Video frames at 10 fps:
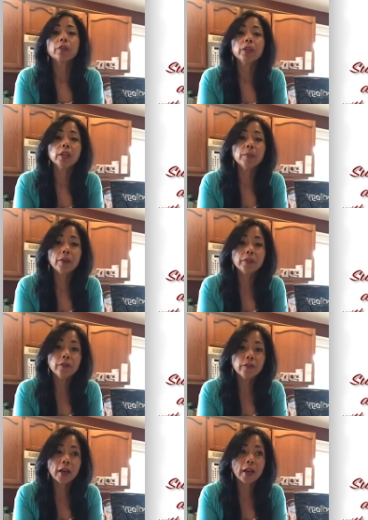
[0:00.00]
Think about the
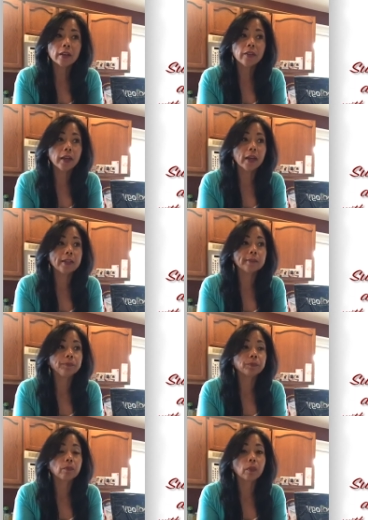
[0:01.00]
fact that
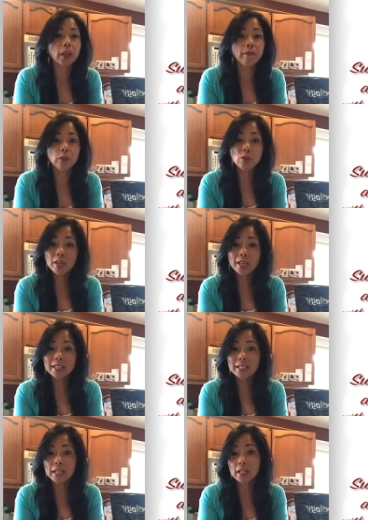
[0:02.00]
if you
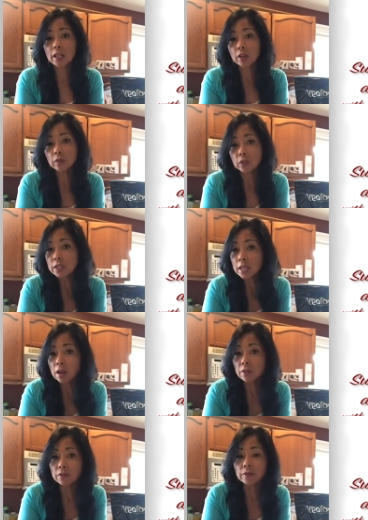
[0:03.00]
can't take care of
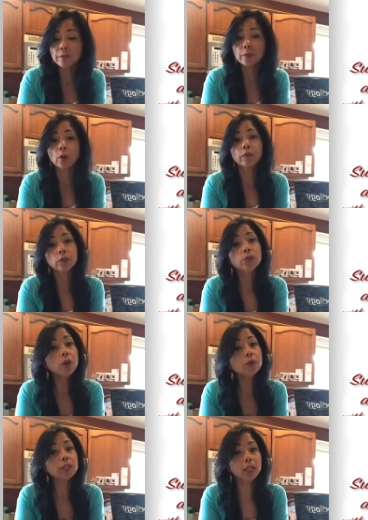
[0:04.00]
yourself, or if you
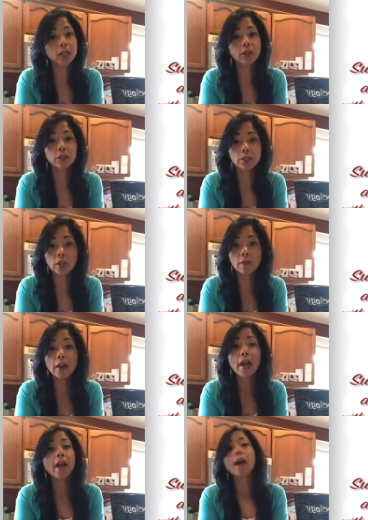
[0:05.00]
don't take care of yourself,
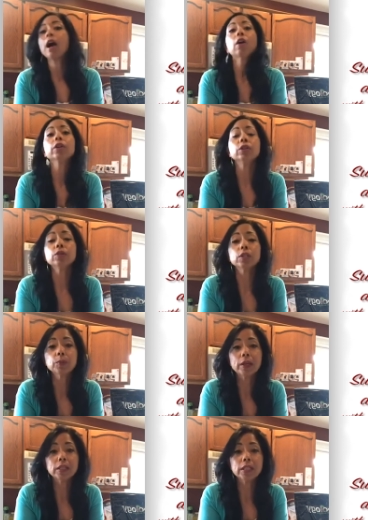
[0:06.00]
how are you
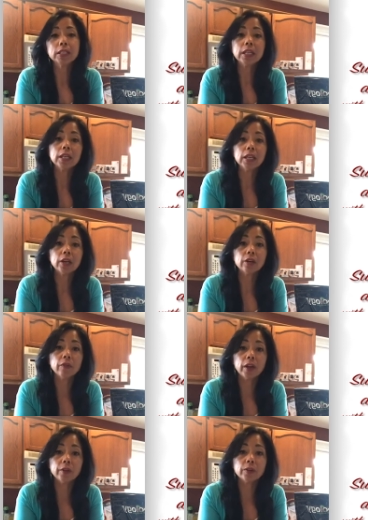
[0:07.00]
expecting to take care of
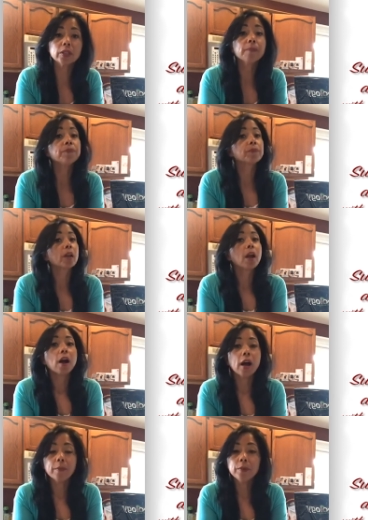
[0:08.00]
others?
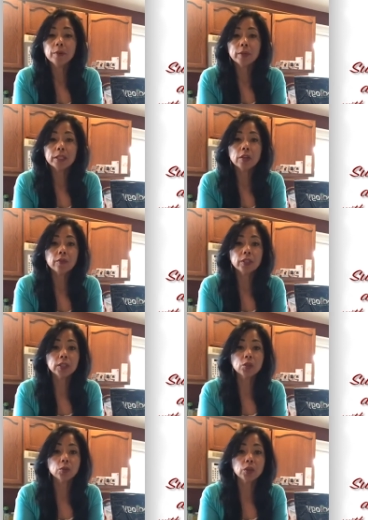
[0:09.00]
I put myself in the
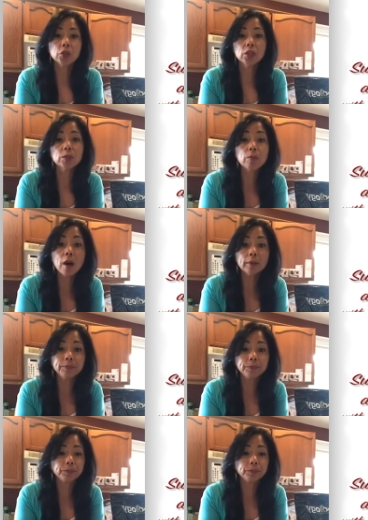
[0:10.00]
situation as mom